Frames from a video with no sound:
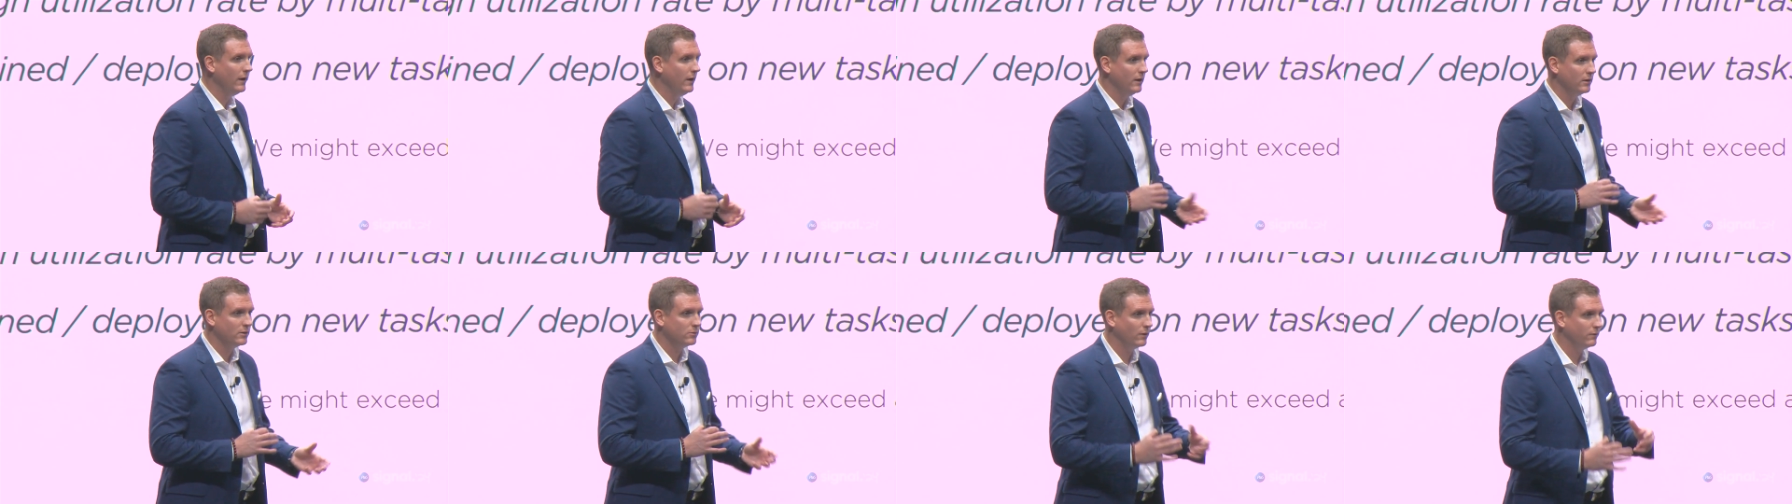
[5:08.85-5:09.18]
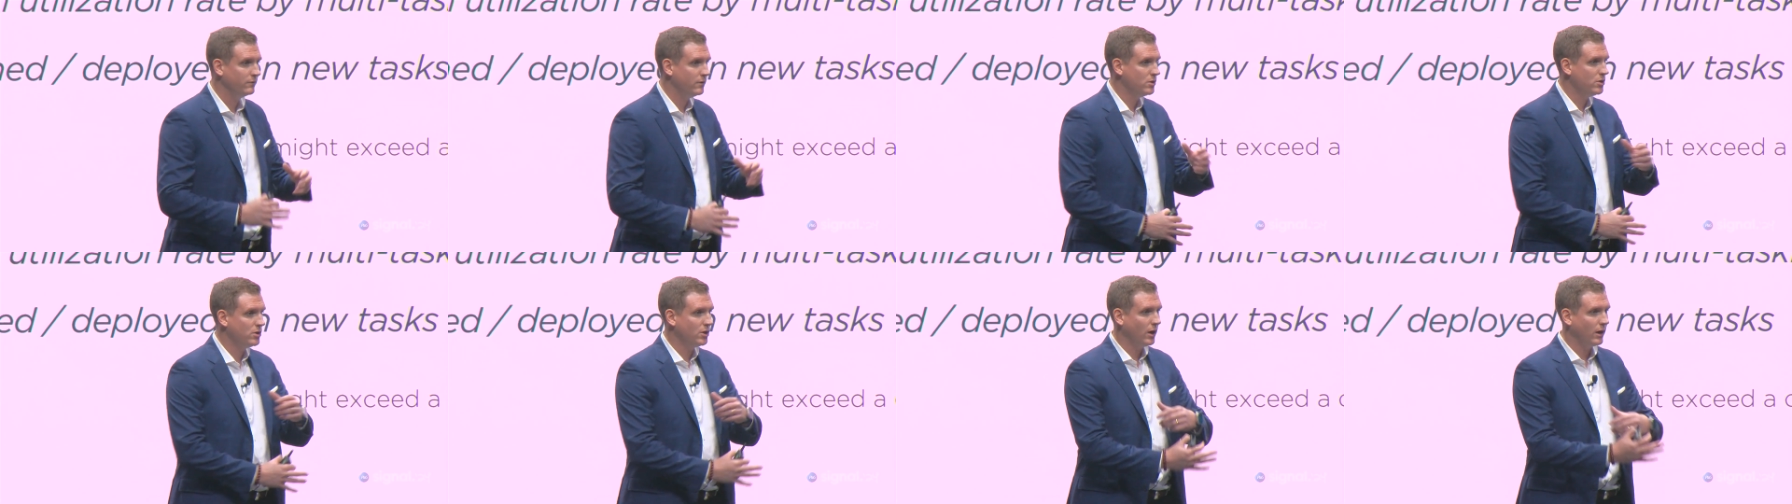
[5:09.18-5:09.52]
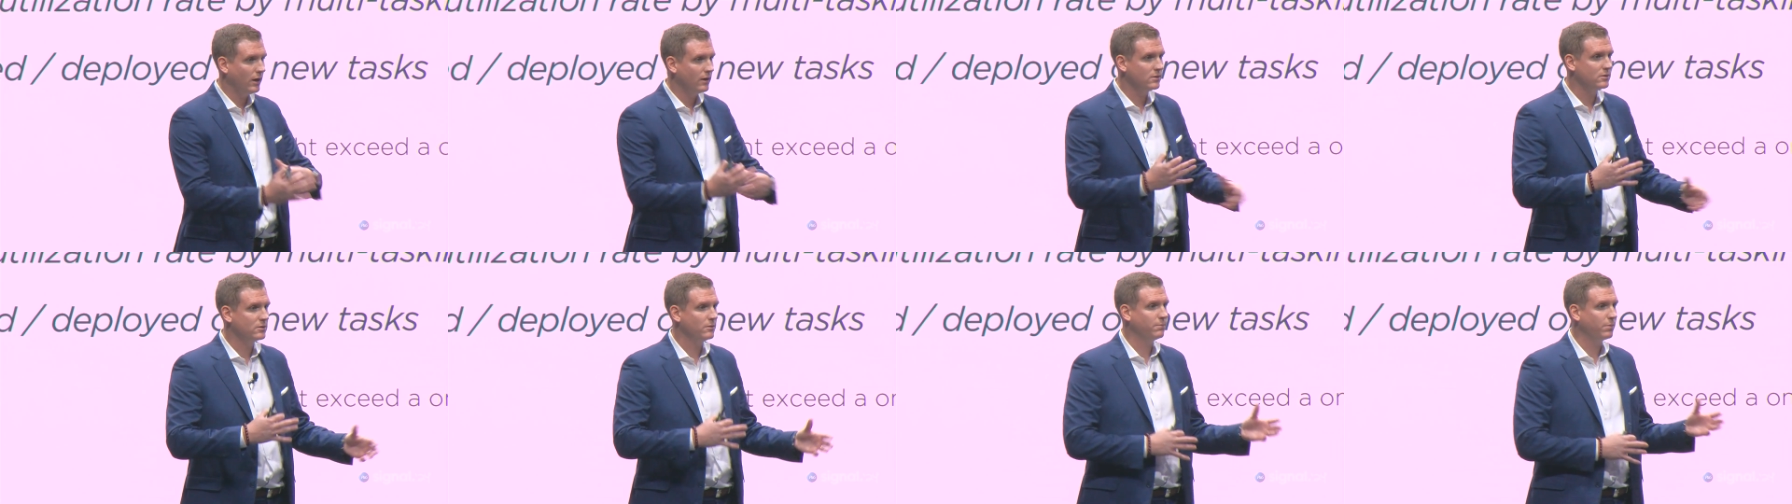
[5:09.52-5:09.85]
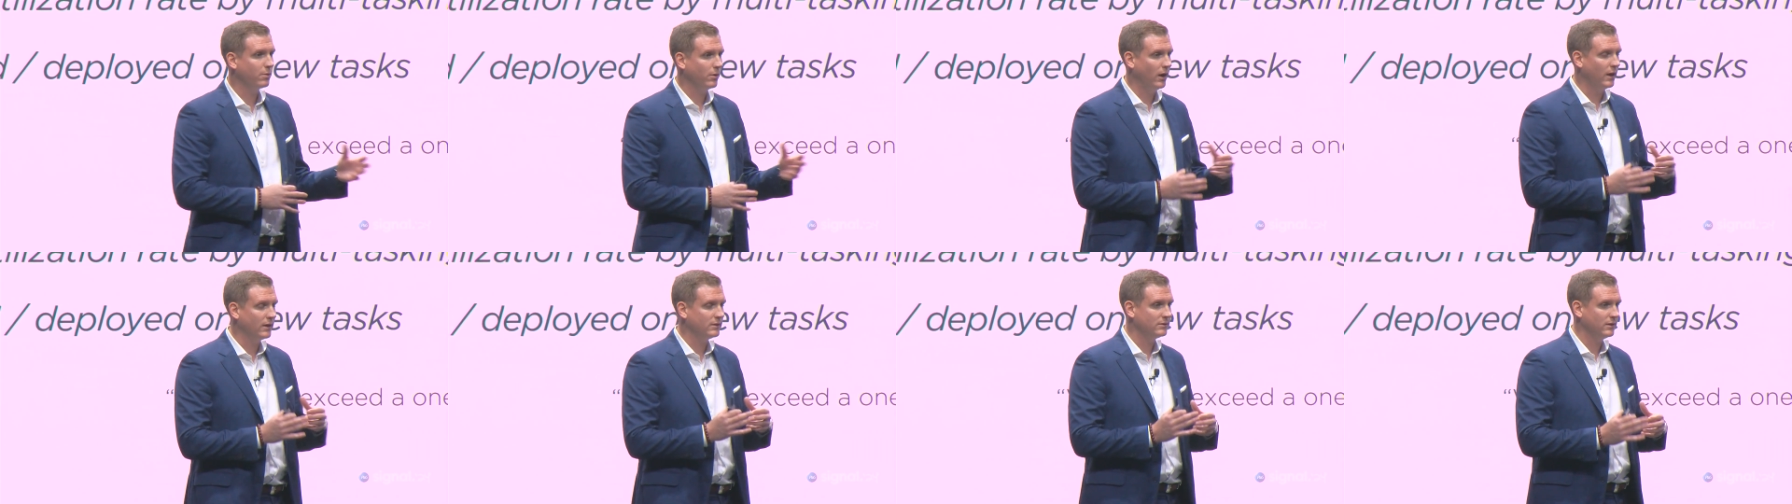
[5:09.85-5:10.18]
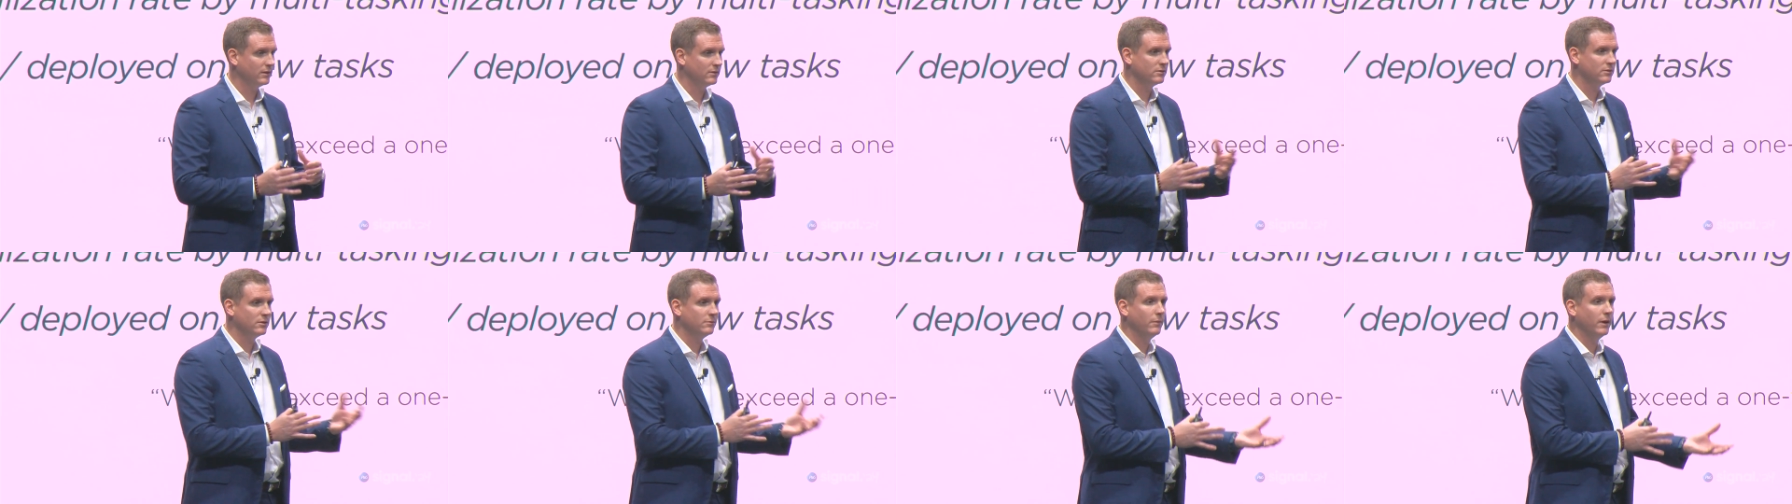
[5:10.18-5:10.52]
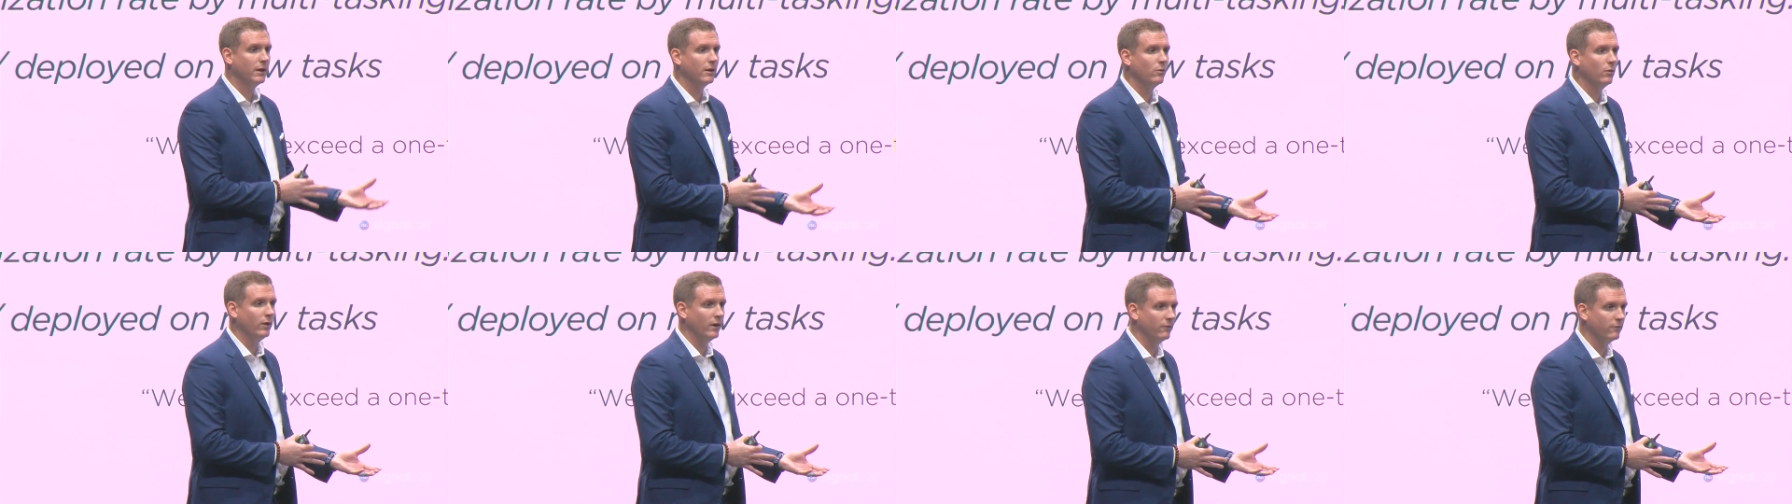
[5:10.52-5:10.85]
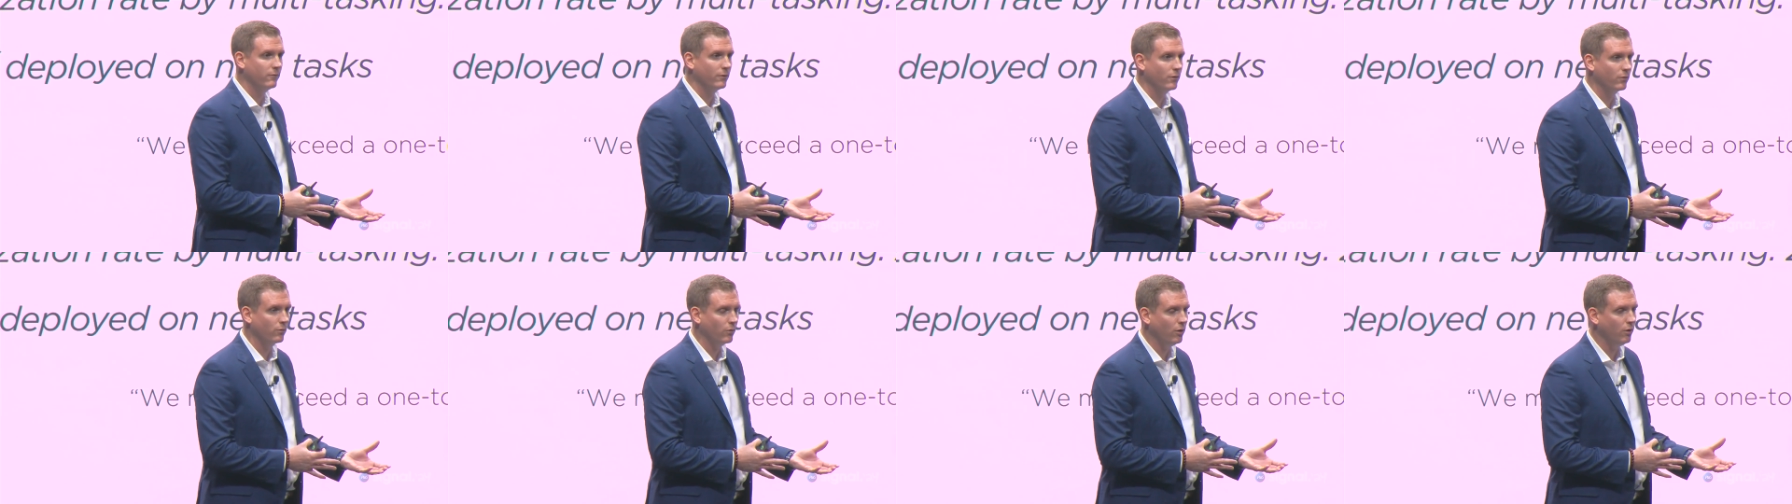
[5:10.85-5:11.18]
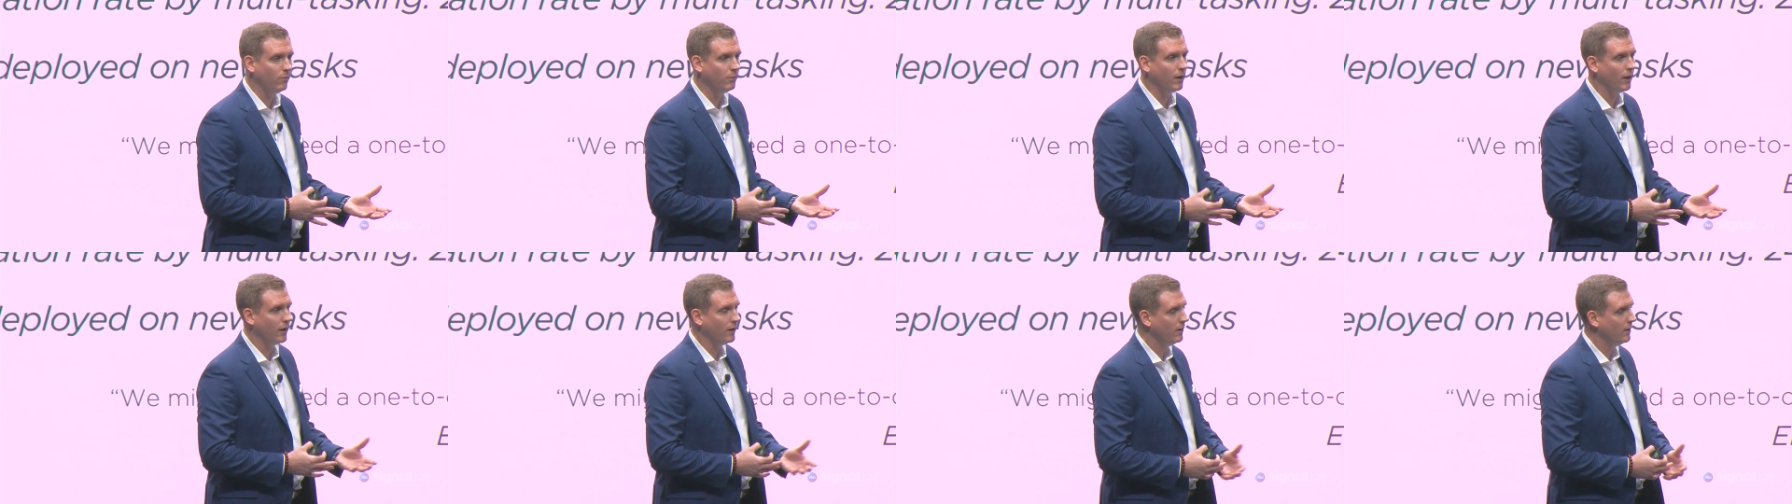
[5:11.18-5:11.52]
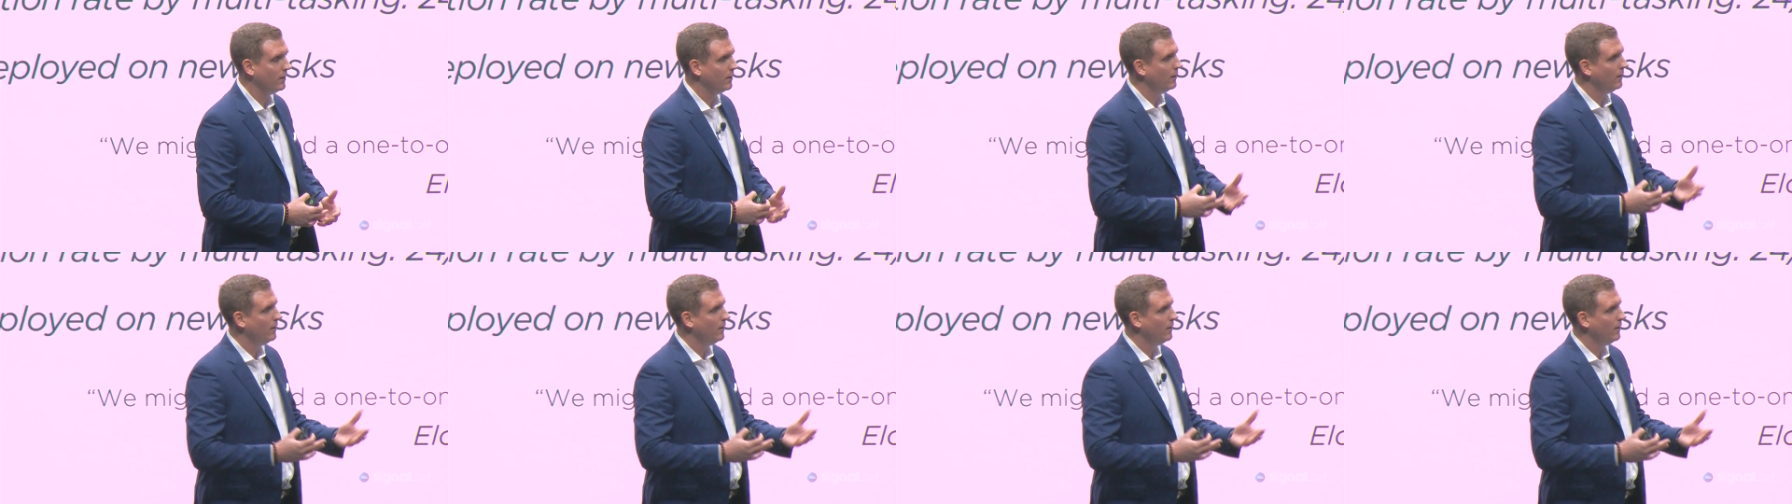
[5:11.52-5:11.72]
so we have to change the process to make way for the robot.